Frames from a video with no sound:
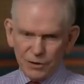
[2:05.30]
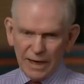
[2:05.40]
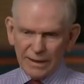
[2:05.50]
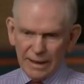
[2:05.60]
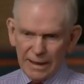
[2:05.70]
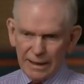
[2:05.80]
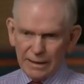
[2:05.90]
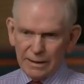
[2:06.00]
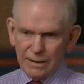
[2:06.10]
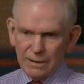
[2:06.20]
Trend
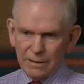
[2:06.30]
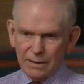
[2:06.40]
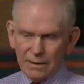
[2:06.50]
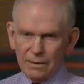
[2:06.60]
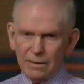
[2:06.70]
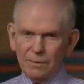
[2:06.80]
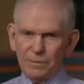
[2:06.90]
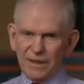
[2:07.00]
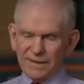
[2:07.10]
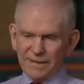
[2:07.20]
line
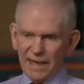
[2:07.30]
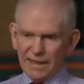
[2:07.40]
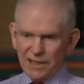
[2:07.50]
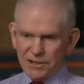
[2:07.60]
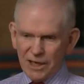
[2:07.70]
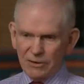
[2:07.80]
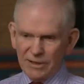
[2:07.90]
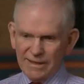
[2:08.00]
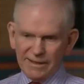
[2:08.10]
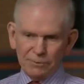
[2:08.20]
being slightly
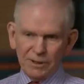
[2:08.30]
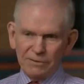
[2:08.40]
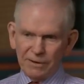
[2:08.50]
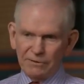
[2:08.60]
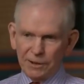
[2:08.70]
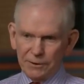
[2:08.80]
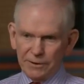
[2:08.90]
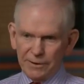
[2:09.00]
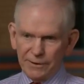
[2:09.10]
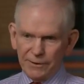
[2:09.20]
generous is 2500.